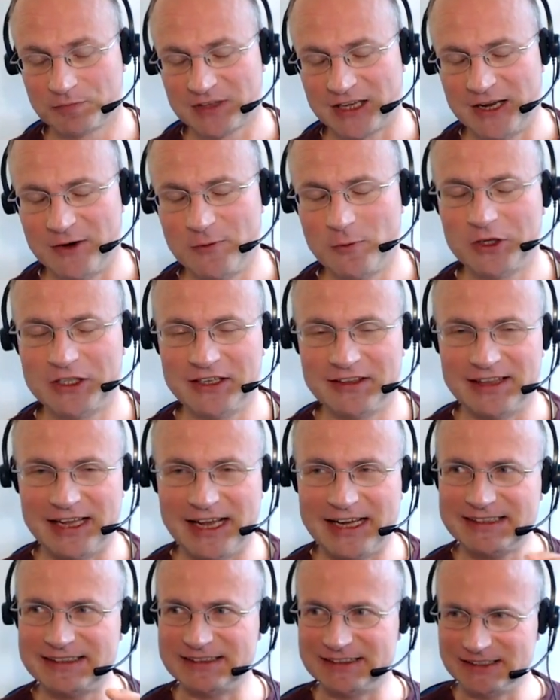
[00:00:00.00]
And what he
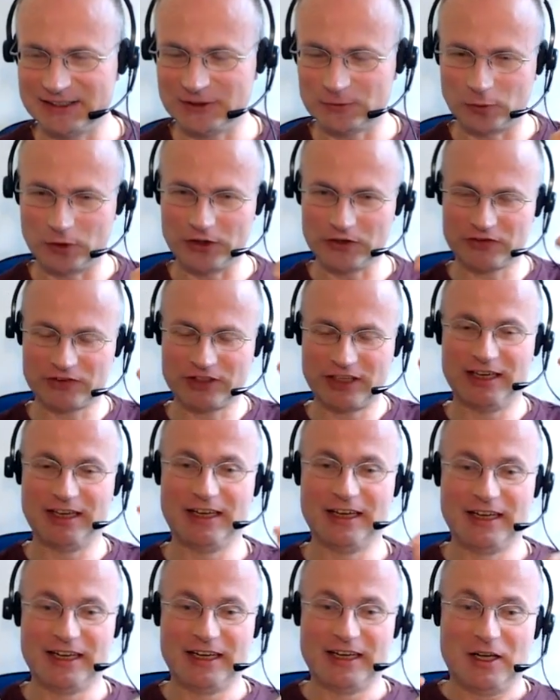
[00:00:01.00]
then did was,
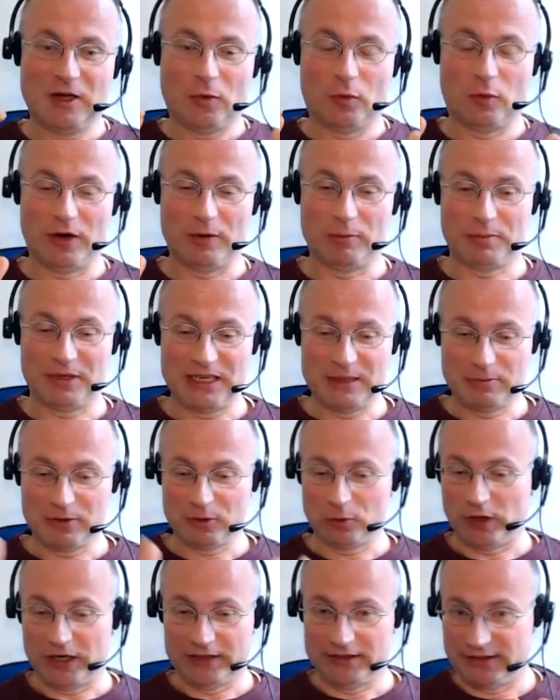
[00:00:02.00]
when
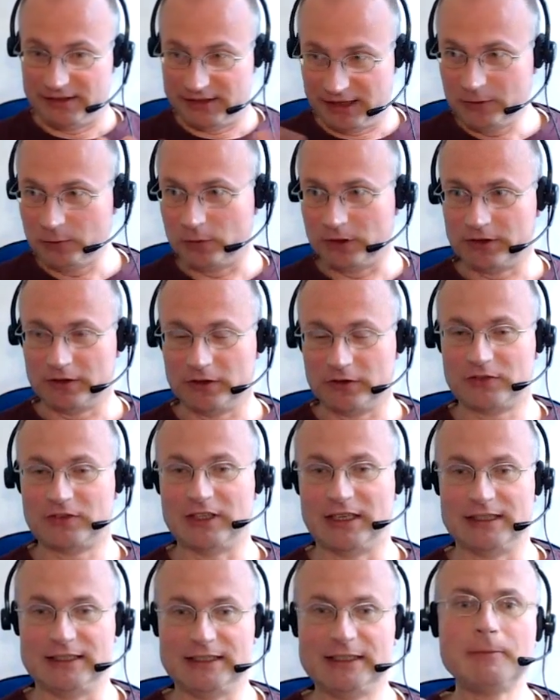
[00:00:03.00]
people were done with the
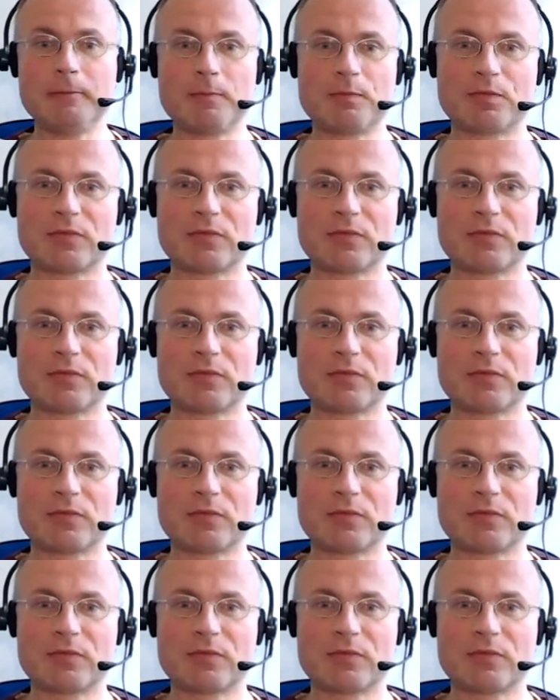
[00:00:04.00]
study,